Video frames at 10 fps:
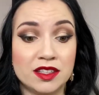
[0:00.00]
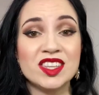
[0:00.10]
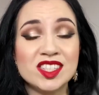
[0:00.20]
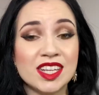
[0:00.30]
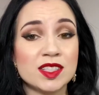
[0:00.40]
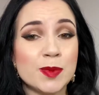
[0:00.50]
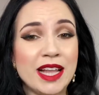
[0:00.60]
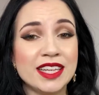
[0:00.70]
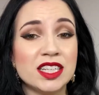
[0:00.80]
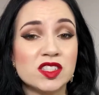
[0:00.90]
This next
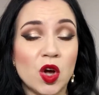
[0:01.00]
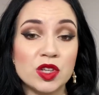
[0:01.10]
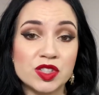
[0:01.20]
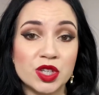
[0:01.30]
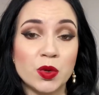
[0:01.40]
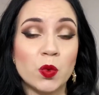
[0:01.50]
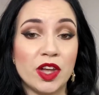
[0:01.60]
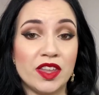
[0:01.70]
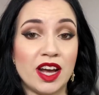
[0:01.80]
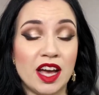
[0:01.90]
palette is also one
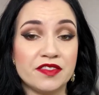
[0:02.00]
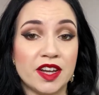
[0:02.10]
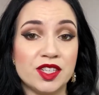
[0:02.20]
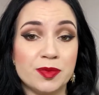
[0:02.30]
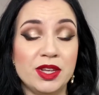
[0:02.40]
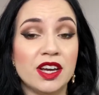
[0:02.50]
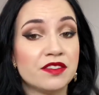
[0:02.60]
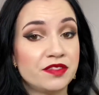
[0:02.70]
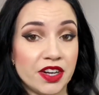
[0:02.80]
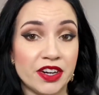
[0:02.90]
that I find to be a
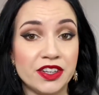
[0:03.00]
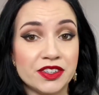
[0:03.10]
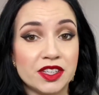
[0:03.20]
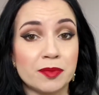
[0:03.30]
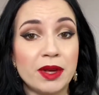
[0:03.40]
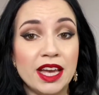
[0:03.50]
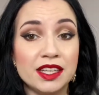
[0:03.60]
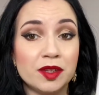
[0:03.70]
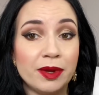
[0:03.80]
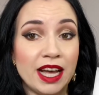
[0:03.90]
very good
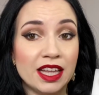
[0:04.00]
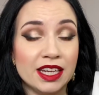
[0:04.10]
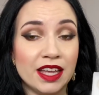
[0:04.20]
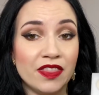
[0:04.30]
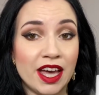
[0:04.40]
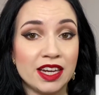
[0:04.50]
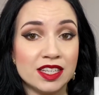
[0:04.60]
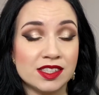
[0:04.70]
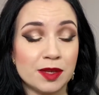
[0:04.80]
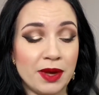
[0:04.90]
companion palette, and that is
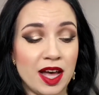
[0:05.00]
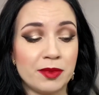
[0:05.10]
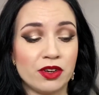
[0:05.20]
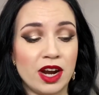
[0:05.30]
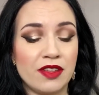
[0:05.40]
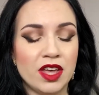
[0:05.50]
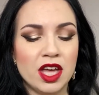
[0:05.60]
the Pat McGrath.